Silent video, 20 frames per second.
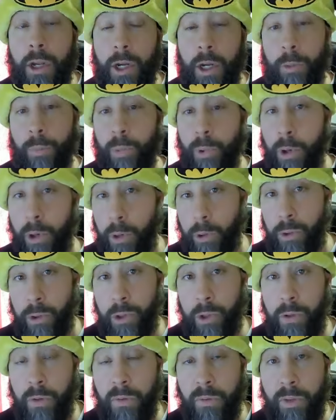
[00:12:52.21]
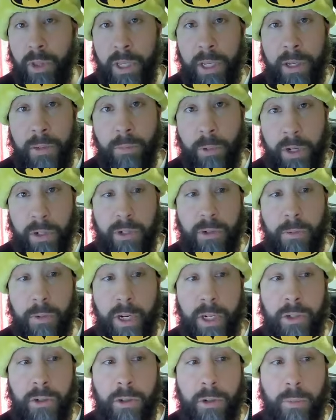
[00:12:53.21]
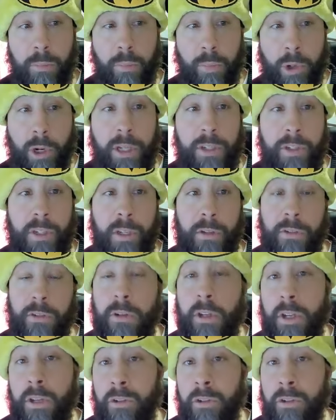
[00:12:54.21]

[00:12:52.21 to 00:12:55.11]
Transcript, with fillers: approach the restoration process.